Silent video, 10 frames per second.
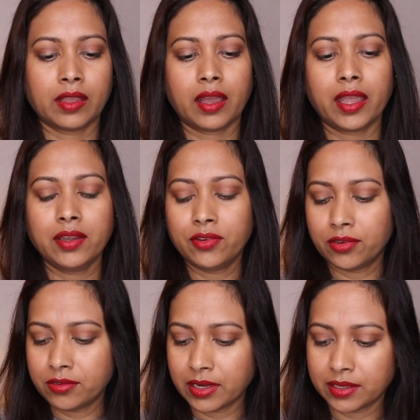I
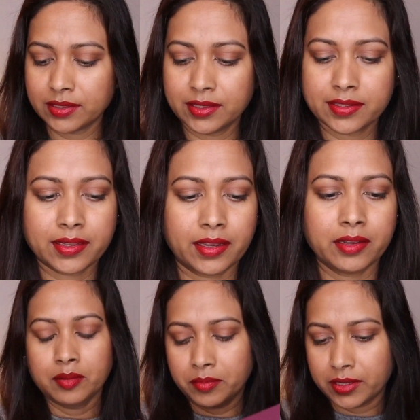know what is inside,
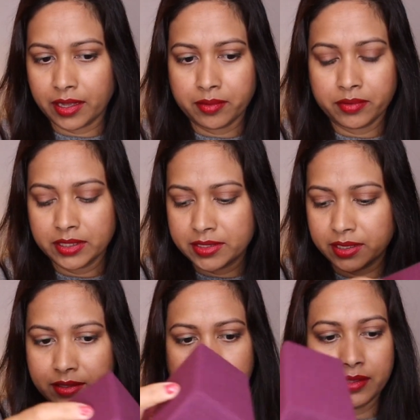but I haven't
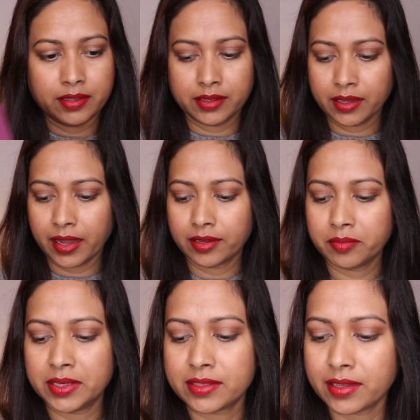checked the
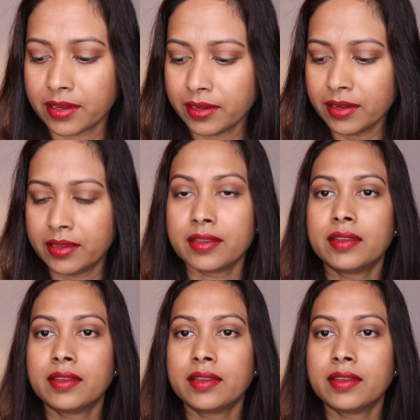item inside.